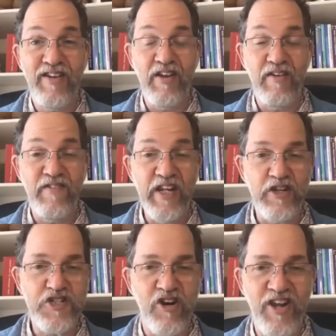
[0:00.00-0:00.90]
Vin
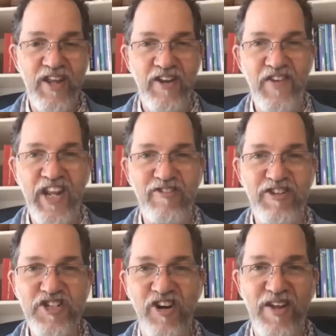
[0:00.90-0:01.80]
and tonic, vinegar
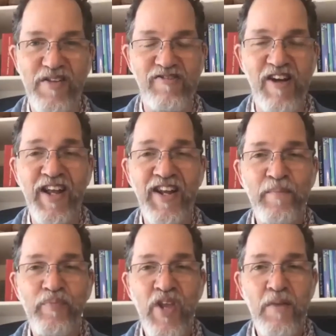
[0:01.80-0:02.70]
and tonic is great.
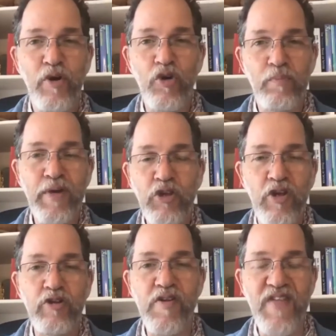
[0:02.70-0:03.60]
But you
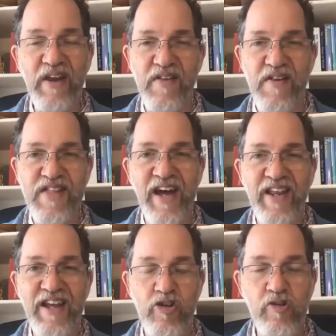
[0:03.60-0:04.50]
can use that as a
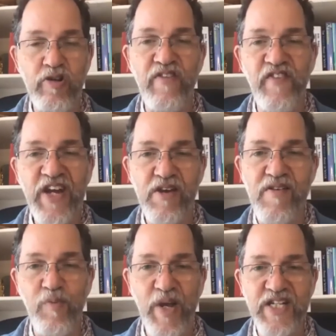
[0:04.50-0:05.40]
starter culture and just feed it
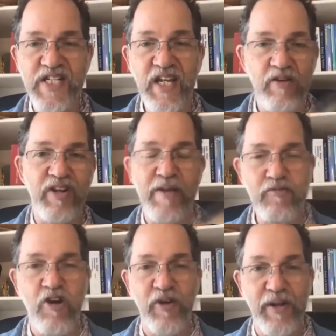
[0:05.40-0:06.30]
sweet tea and it'll keep
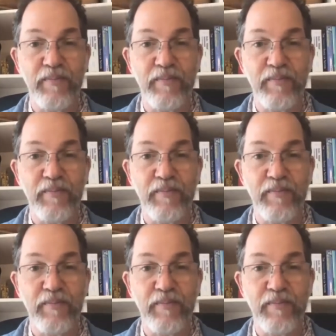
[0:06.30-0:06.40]
growing.